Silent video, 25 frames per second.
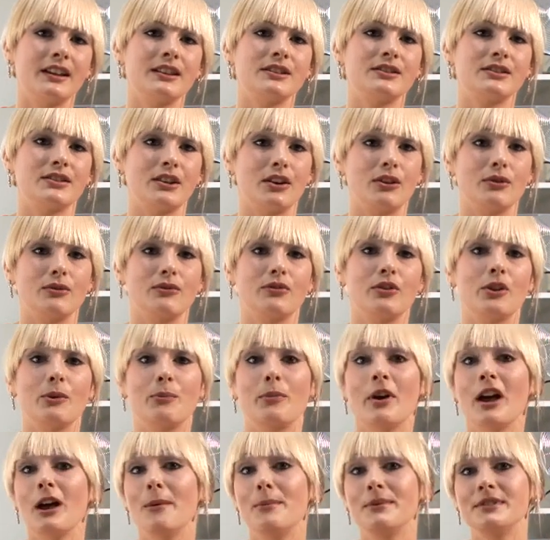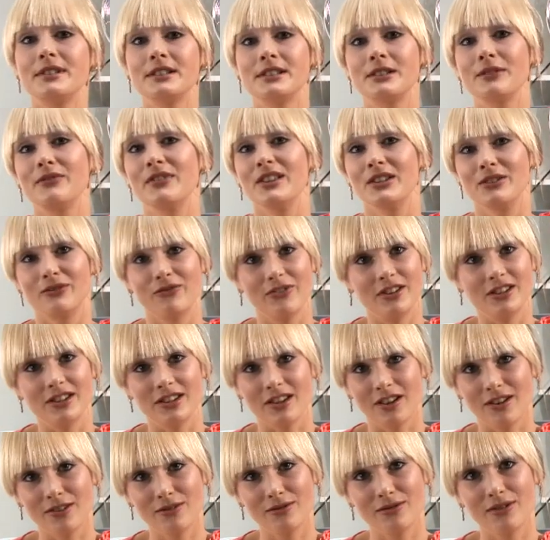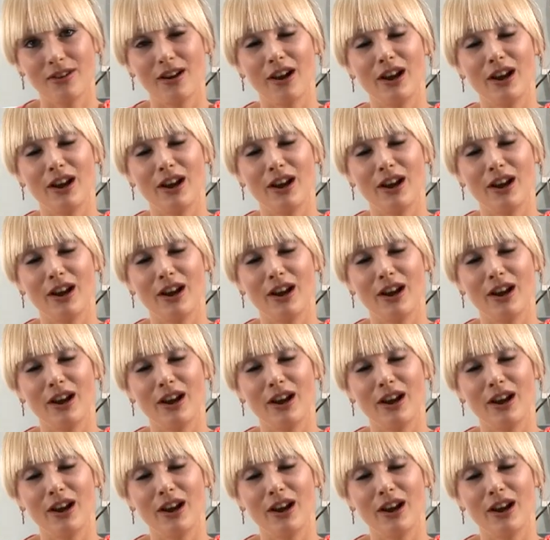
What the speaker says: So, for the purposes of this video,